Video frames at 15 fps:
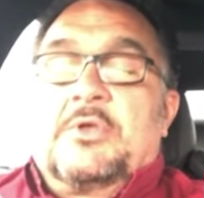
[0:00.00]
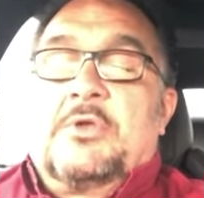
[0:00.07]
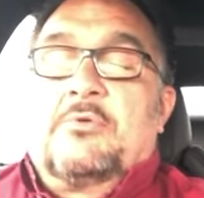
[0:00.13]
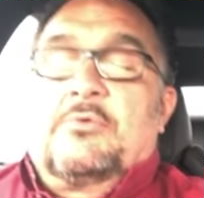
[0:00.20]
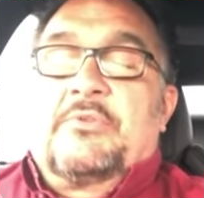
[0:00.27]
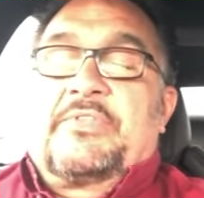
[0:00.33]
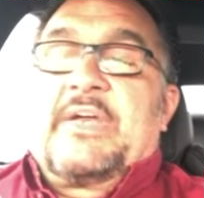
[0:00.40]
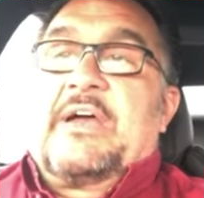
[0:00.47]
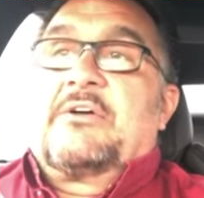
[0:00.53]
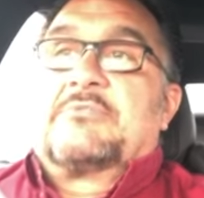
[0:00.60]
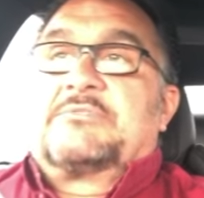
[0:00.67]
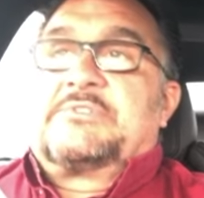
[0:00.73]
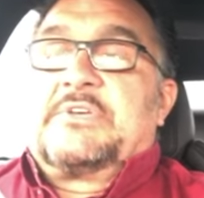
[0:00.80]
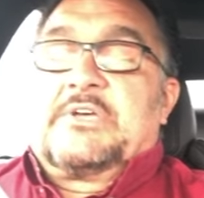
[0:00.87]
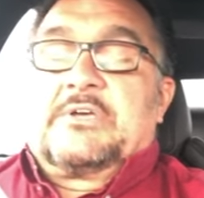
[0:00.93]

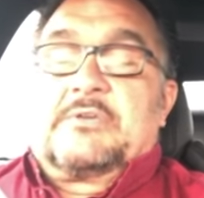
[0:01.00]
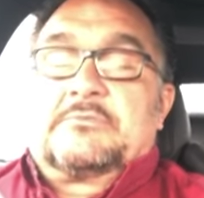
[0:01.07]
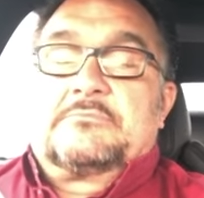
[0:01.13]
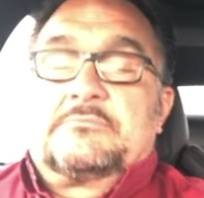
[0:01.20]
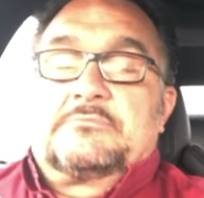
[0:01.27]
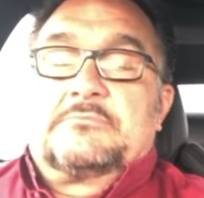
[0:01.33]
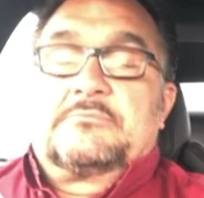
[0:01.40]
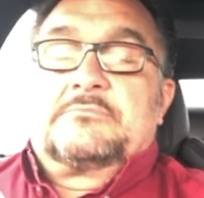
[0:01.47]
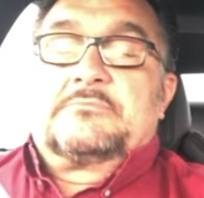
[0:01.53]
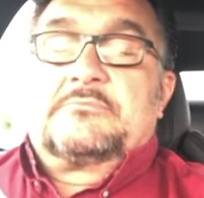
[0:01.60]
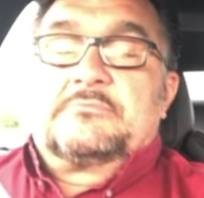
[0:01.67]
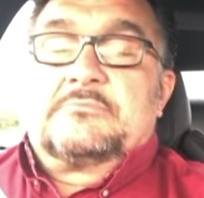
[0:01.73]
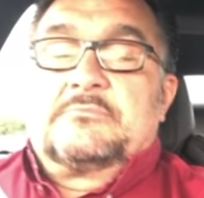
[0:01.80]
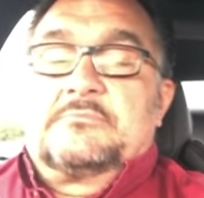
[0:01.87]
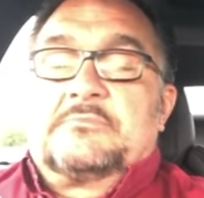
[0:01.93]
without
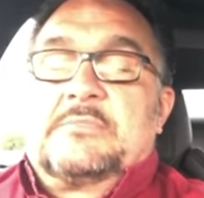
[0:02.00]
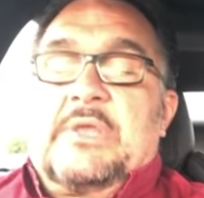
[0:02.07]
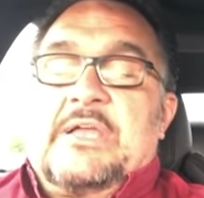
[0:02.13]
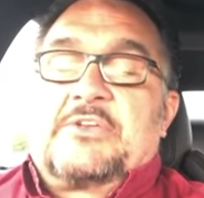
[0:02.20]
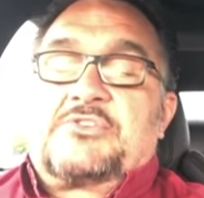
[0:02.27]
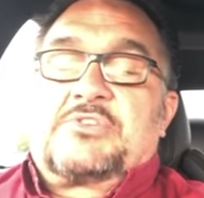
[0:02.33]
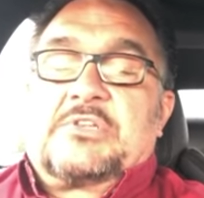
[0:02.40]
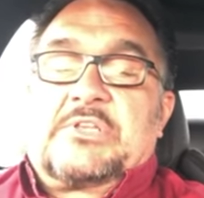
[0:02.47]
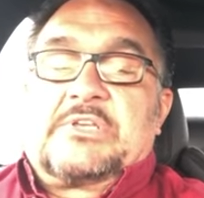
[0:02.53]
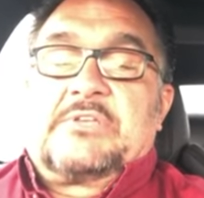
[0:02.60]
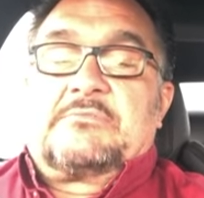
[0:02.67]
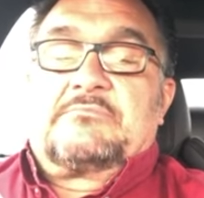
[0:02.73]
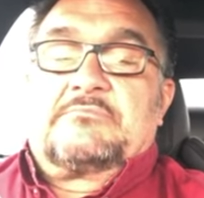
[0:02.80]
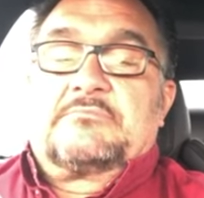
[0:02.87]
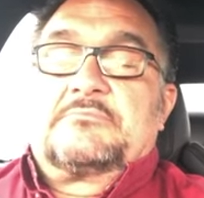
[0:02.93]
actually
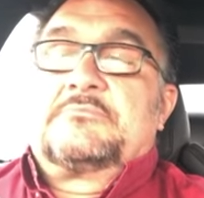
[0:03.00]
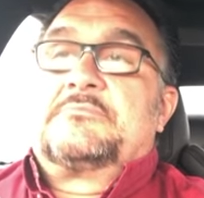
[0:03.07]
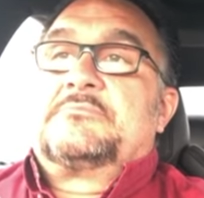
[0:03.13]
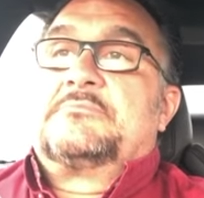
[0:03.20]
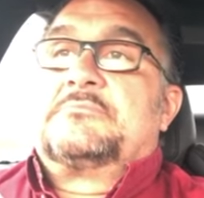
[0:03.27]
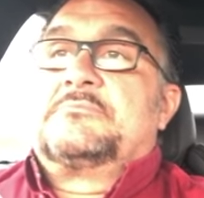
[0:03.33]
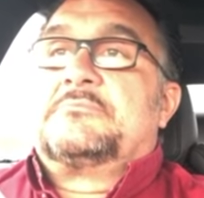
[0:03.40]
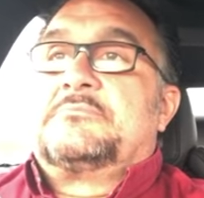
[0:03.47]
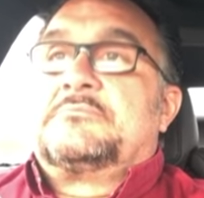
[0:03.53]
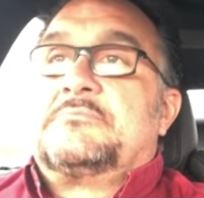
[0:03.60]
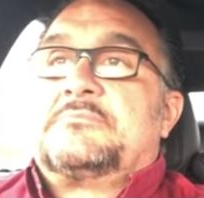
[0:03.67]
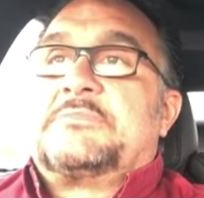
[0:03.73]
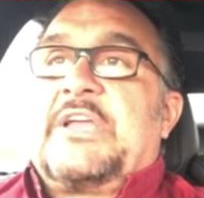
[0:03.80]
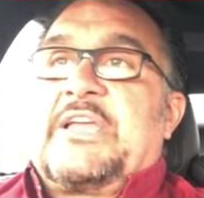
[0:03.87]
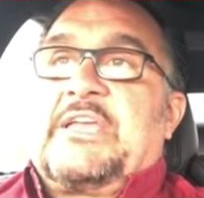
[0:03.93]

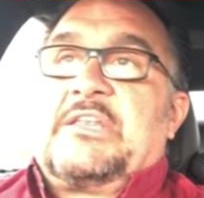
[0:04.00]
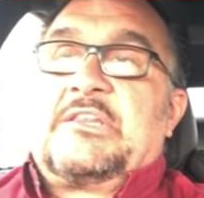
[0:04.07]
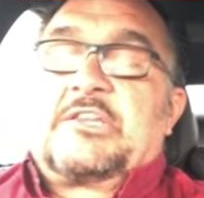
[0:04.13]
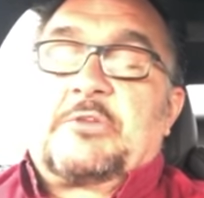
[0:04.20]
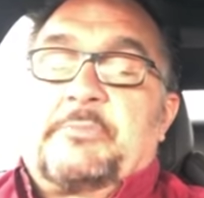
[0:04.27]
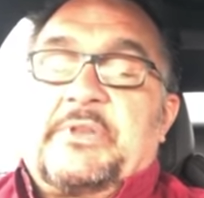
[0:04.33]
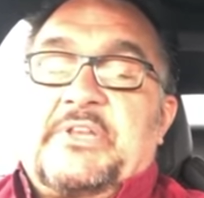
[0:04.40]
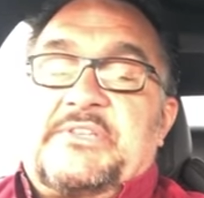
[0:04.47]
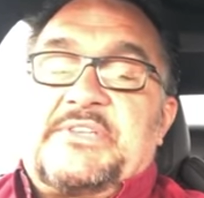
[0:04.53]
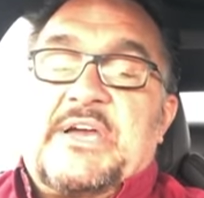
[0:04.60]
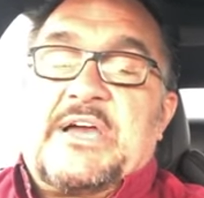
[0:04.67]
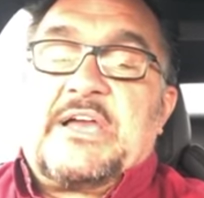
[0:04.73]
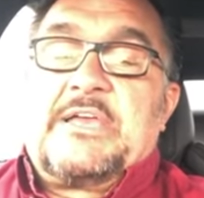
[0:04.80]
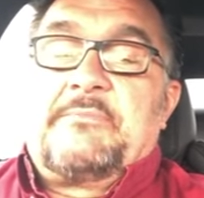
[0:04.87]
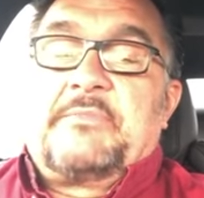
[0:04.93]
taking a little bit of
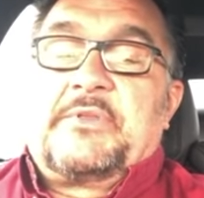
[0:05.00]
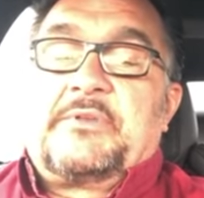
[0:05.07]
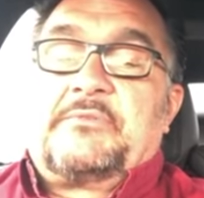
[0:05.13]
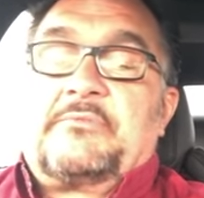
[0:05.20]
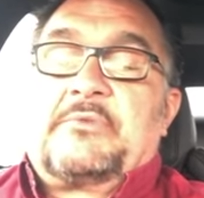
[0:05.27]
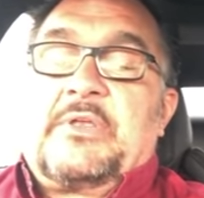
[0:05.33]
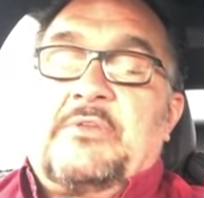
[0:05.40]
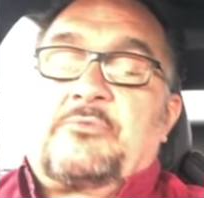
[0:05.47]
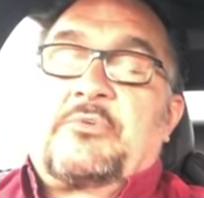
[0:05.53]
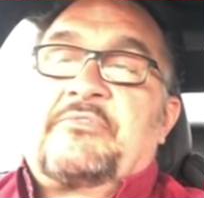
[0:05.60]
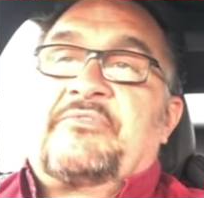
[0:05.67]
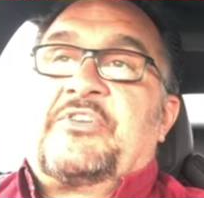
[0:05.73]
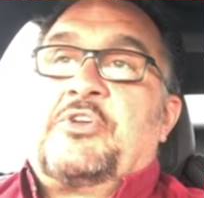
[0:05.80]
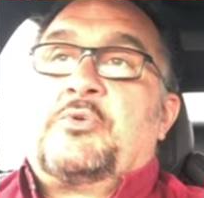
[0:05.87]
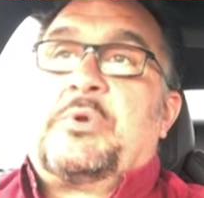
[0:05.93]
time and
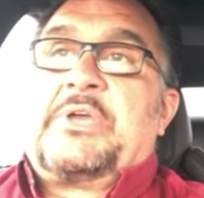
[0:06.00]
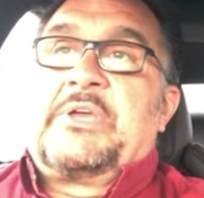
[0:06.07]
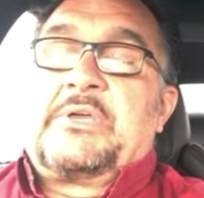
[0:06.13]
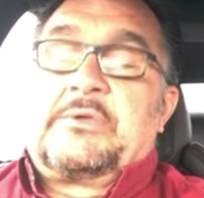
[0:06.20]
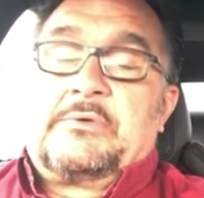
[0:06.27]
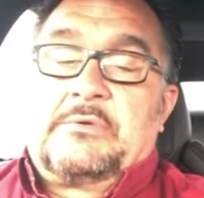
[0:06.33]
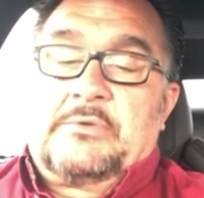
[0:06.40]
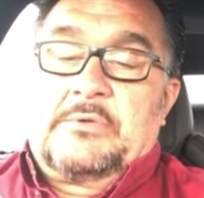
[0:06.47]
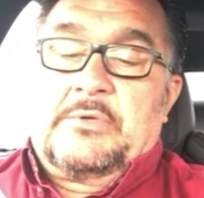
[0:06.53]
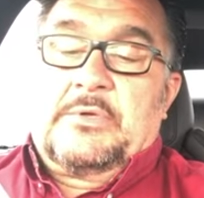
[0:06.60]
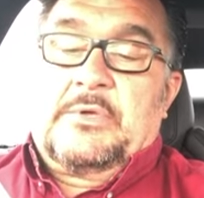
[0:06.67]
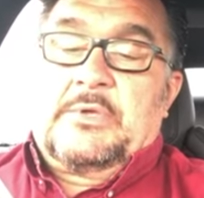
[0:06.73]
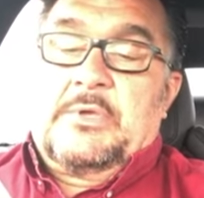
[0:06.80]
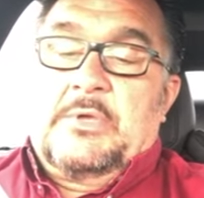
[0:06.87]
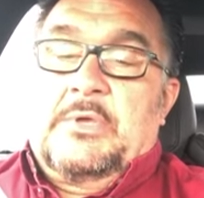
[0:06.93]
reviewing
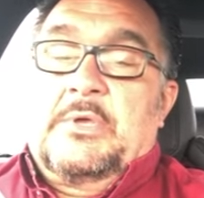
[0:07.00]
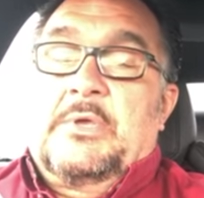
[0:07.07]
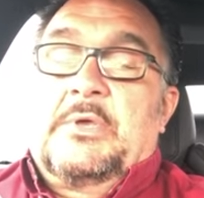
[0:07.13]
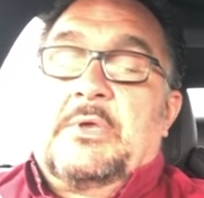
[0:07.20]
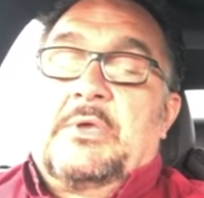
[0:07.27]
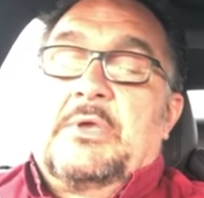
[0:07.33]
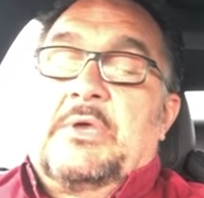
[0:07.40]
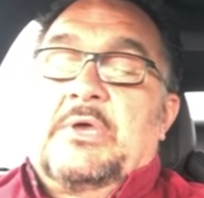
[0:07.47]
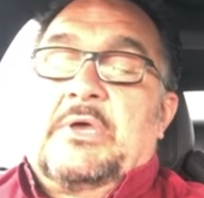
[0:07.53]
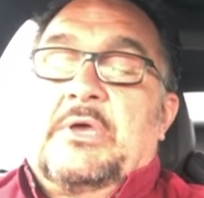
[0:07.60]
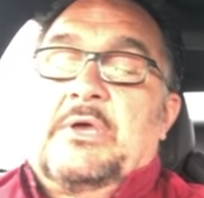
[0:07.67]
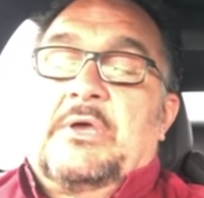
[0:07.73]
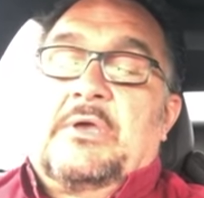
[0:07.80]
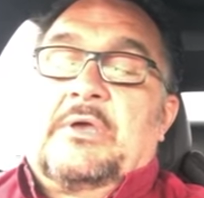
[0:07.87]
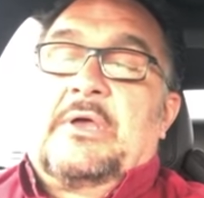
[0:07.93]

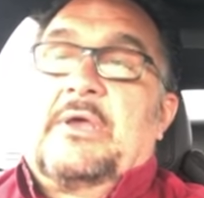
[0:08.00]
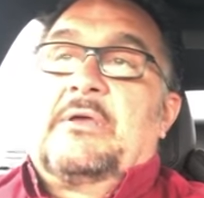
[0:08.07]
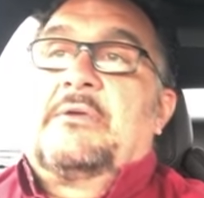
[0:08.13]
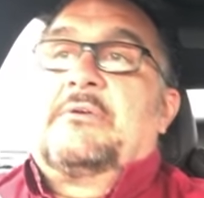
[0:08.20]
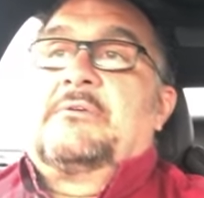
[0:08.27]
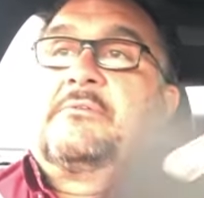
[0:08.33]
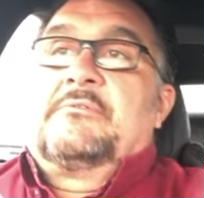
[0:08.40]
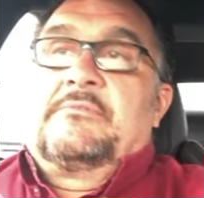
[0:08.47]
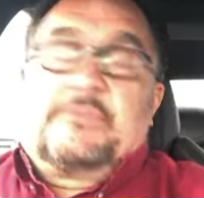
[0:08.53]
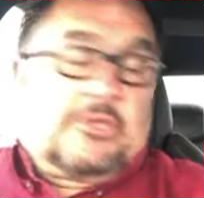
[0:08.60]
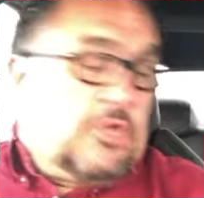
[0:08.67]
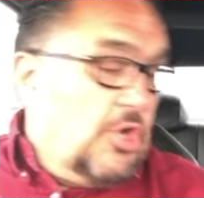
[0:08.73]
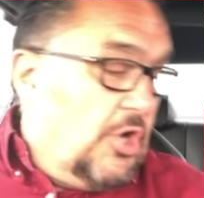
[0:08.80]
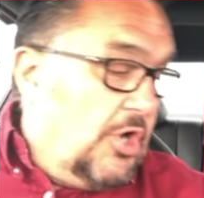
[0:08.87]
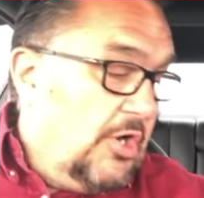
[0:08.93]
uh, the
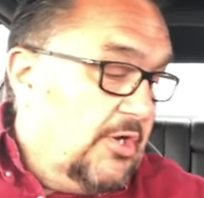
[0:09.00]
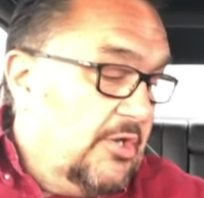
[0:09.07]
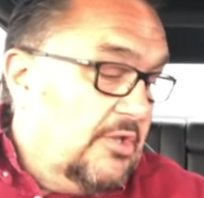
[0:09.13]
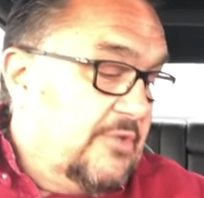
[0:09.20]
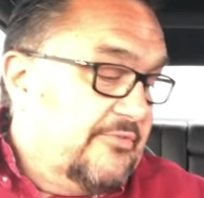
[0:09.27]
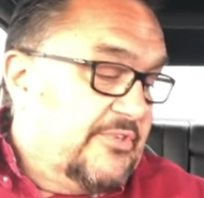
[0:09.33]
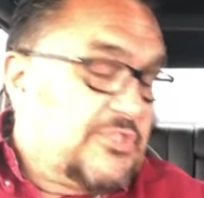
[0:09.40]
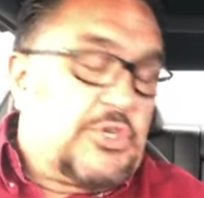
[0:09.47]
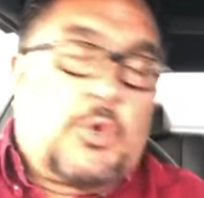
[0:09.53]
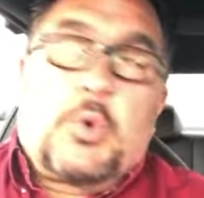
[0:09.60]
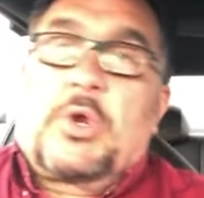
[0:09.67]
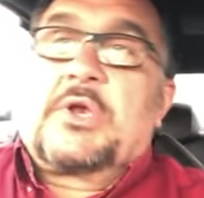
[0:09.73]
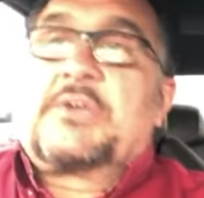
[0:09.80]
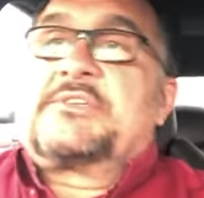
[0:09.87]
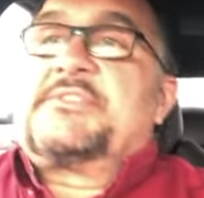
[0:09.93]
car and all of its
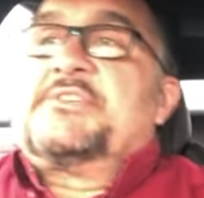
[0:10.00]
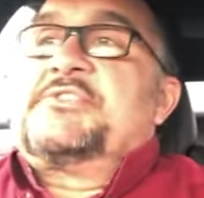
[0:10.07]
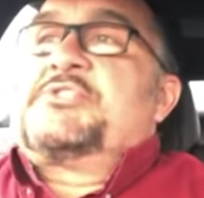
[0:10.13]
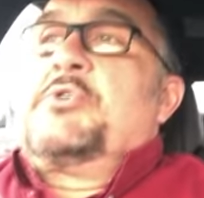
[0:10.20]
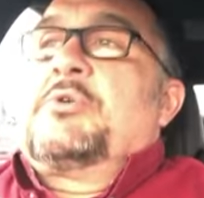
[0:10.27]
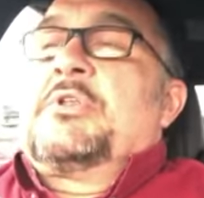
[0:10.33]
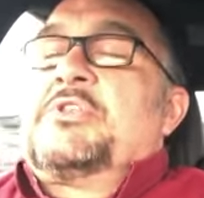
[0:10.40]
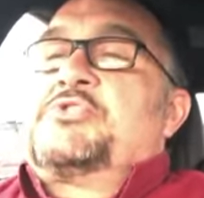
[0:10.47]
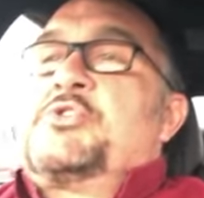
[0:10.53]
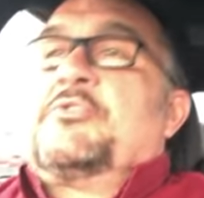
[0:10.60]
quirks and so on and so